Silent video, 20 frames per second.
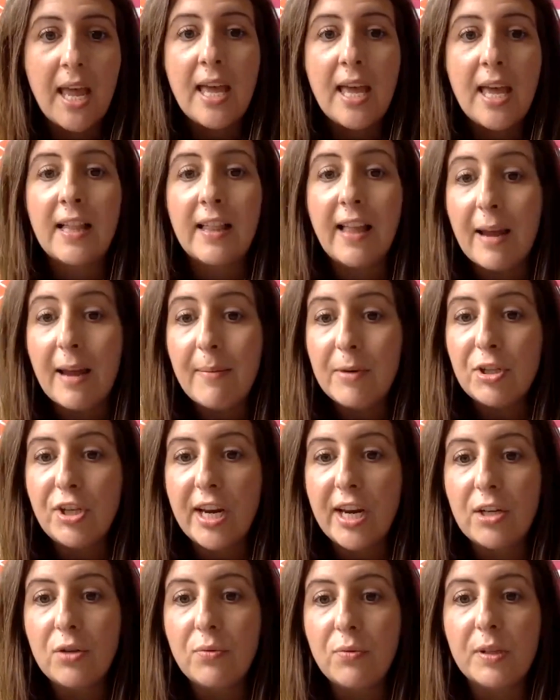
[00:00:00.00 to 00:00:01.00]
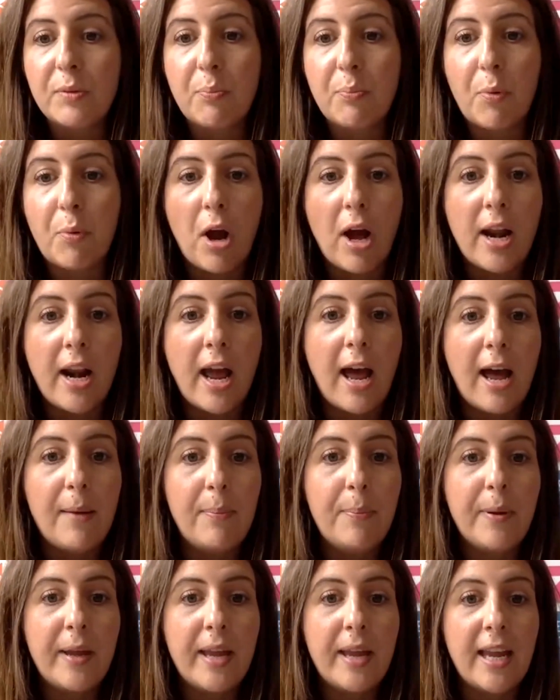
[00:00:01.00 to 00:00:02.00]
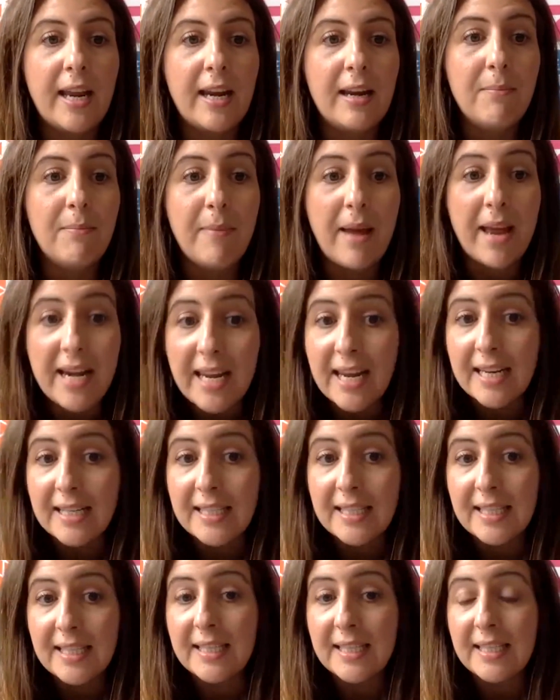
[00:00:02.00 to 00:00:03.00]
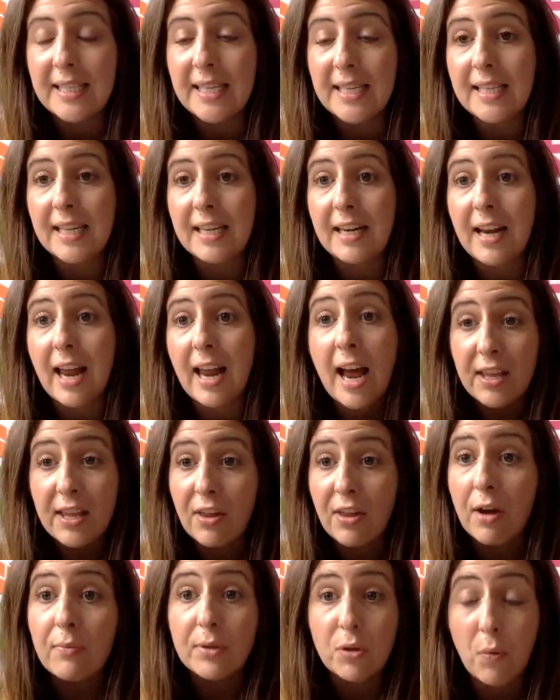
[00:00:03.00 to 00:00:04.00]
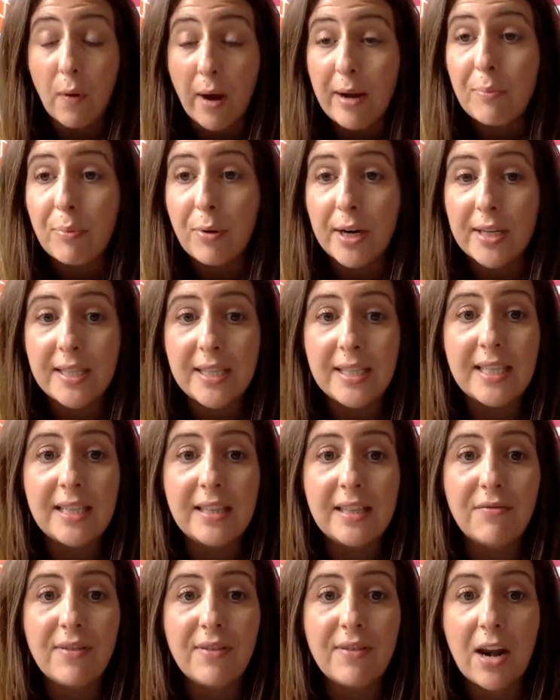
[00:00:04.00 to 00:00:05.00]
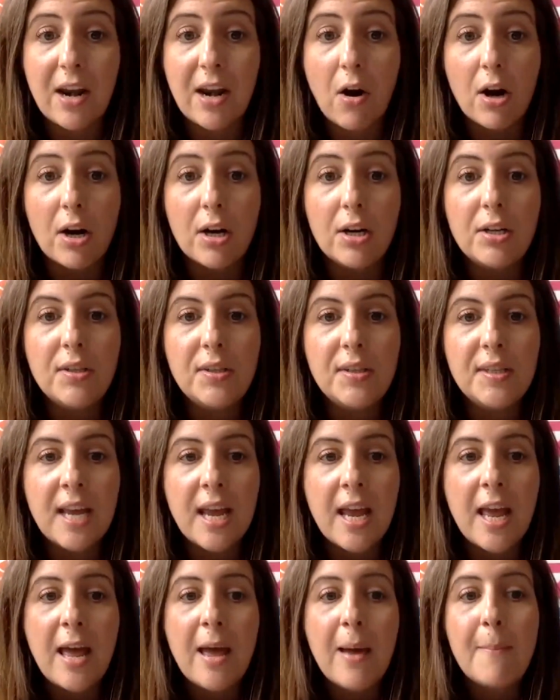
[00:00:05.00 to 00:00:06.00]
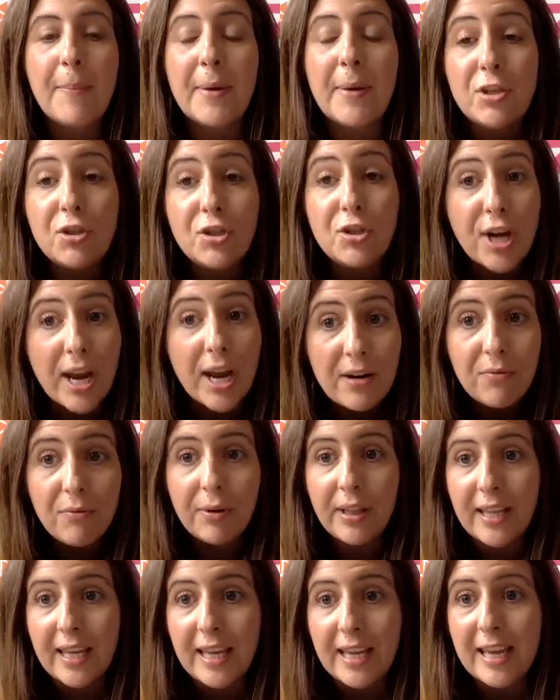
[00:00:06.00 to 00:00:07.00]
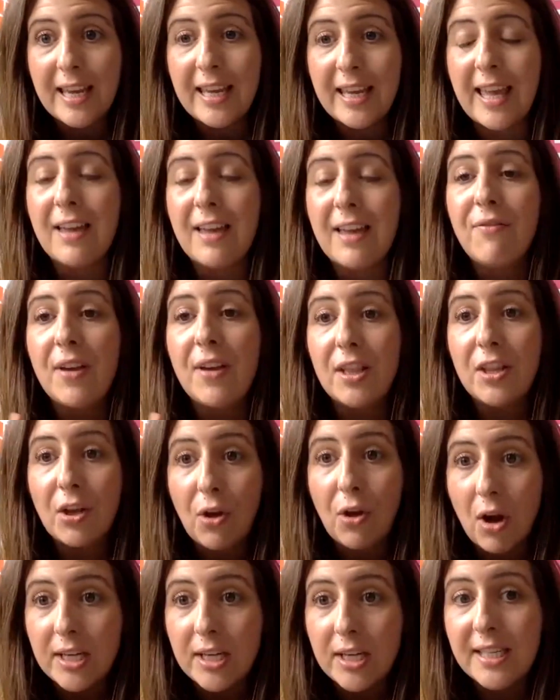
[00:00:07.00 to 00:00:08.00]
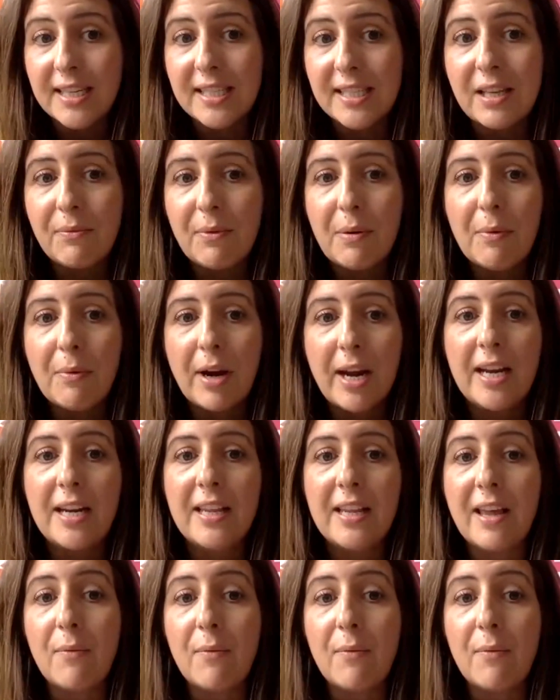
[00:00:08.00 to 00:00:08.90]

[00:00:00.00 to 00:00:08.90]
Climate change was brought up in many instances and I thought was quite present in the VNRs. But generally, given the context that we were in and that